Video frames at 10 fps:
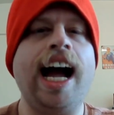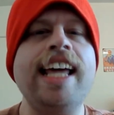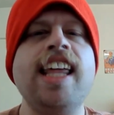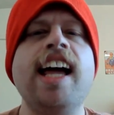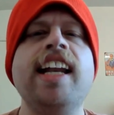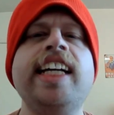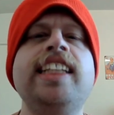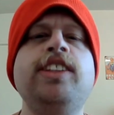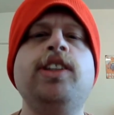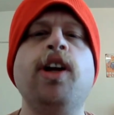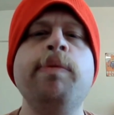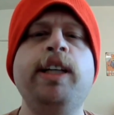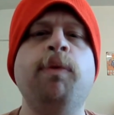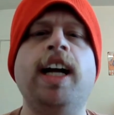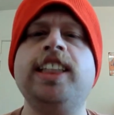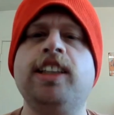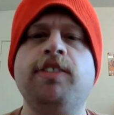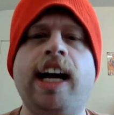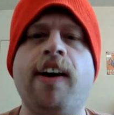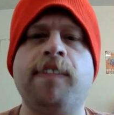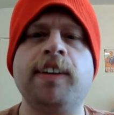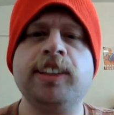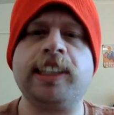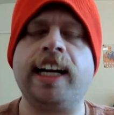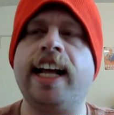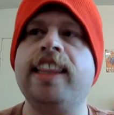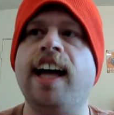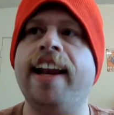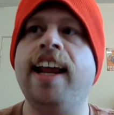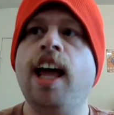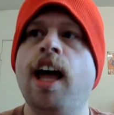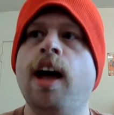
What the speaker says: I thought, because you told me you watched a 3-hour version, and I thought,